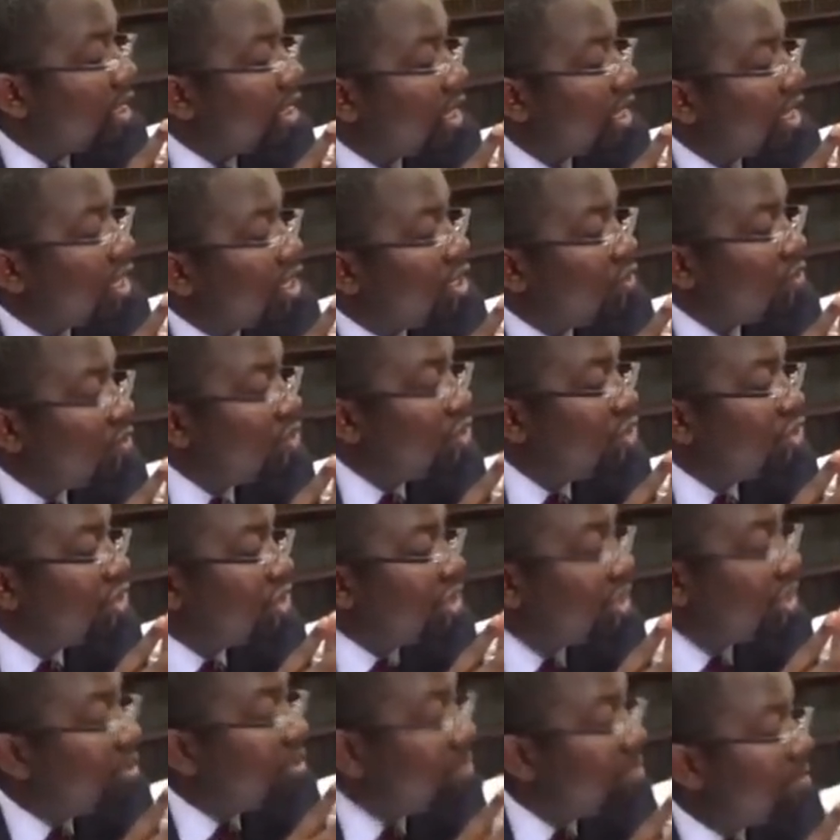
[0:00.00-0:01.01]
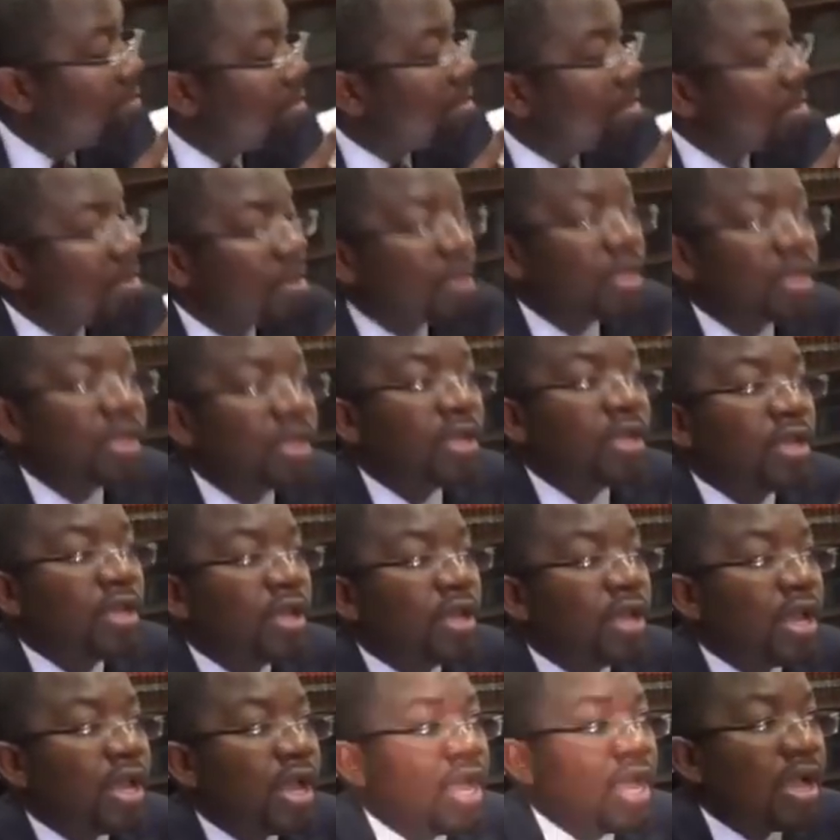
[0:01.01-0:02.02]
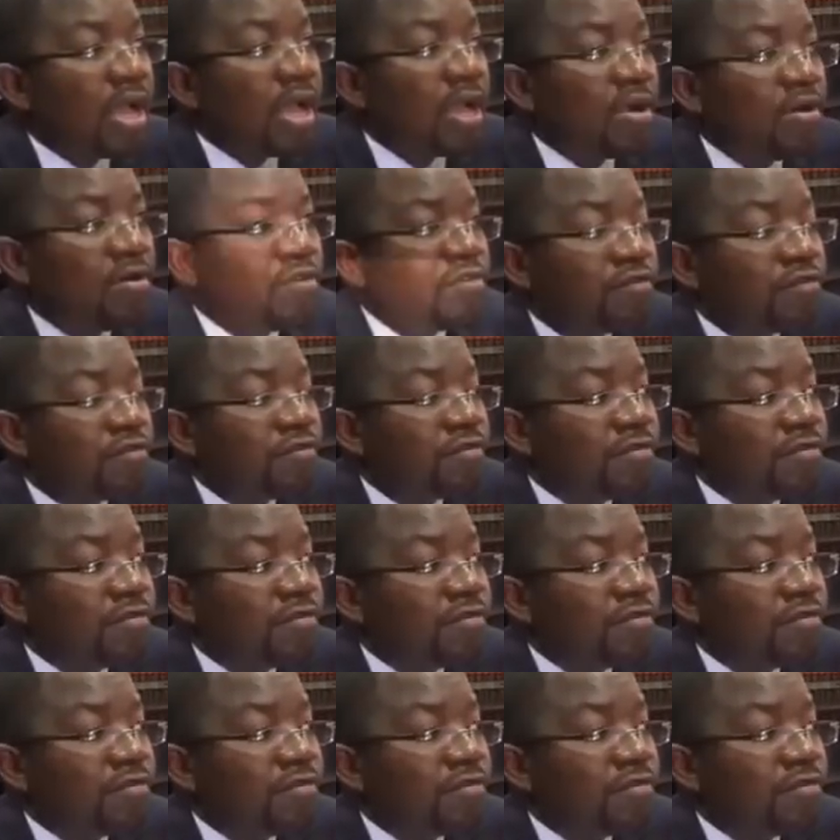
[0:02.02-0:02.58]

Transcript: a huge team of